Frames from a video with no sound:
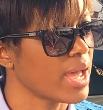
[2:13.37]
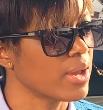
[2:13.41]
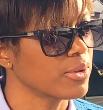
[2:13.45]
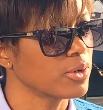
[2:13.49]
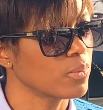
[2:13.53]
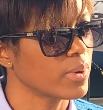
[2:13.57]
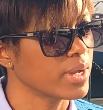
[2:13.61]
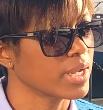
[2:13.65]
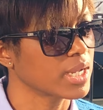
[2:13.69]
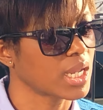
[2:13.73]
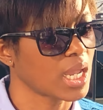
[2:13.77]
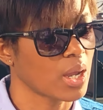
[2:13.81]

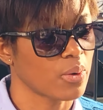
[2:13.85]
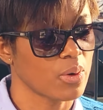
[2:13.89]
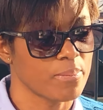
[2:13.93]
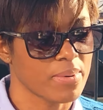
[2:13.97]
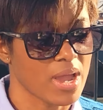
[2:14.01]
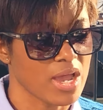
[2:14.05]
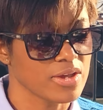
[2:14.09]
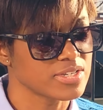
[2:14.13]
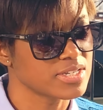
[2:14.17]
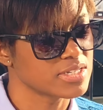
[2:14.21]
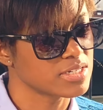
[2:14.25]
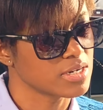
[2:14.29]
do I go
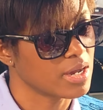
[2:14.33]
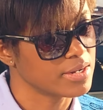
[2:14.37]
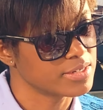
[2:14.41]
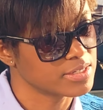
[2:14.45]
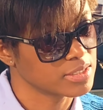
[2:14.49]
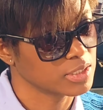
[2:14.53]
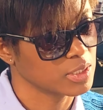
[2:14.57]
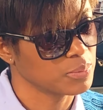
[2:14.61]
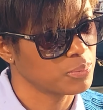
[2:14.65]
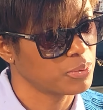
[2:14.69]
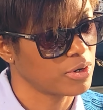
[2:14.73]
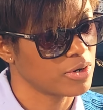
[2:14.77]
about
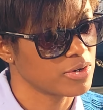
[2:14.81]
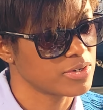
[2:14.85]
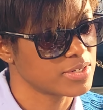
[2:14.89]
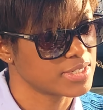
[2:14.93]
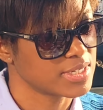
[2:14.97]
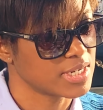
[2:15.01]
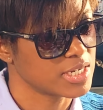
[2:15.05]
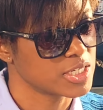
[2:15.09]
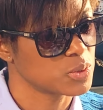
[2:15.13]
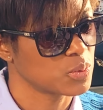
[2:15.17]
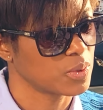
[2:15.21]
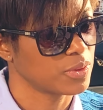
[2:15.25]
starting the
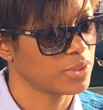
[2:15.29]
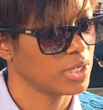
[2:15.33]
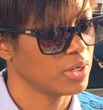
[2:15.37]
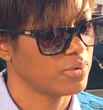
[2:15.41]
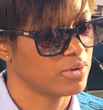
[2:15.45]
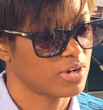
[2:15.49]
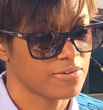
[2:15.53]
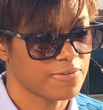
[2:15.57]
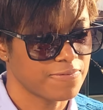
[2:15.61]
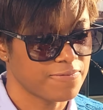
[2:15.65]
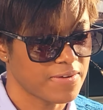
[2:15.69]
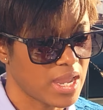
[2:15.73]
process with you?
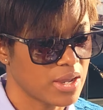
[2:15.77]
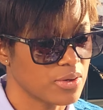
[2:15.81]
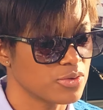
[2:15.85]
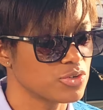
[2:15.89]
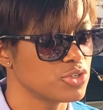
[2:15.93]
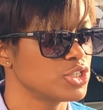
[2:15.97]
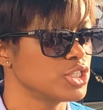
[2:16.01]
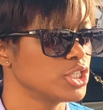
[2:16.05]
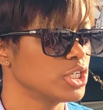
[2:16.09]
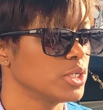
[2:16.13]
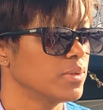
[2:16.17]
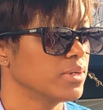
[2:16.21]
And I
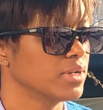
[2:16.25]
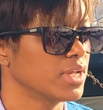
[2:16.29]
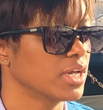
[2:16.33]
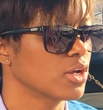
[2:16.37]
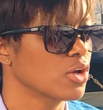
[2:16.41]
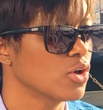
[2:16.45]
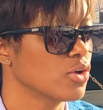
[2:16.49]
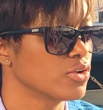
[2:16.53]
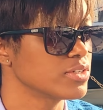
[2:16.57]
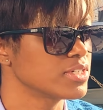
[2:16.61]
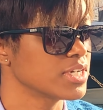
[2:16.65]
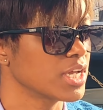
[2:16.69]
found you and I
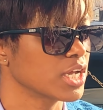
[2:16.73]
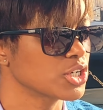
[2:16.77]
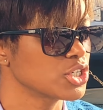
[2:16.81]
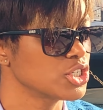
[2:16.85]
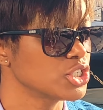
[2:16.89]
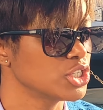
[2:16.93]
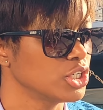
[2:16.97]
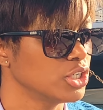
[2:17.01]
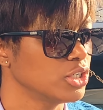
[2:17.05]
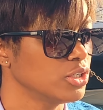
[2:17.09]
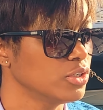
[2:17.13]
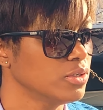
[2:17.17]

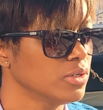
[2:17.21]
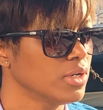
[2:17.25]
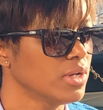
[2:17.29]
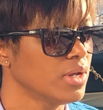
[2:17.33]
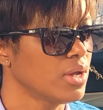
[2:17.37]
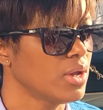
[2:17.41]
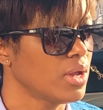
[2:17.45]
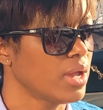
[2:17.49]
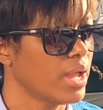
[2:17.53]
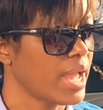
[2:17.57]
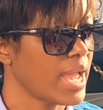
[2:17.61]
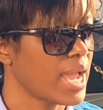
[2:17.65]
contact you.
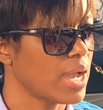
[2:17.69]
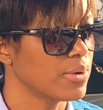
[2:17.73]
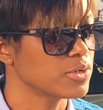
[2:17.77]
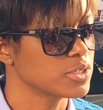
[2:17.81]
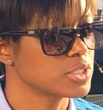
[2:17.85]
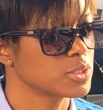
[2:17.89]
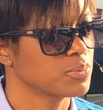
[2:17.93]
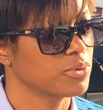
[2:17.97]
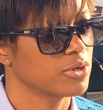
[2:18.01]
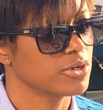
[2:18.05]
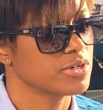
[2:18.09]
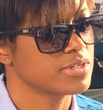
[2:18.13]
How does
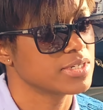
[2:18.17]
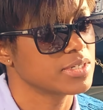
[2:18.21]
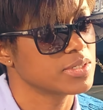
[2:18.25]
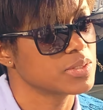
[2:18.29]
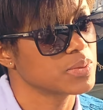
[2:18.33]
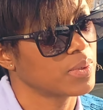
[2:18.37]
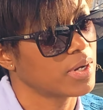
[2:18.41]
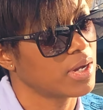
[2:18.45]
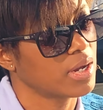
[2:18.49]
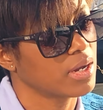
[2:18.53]
the process work?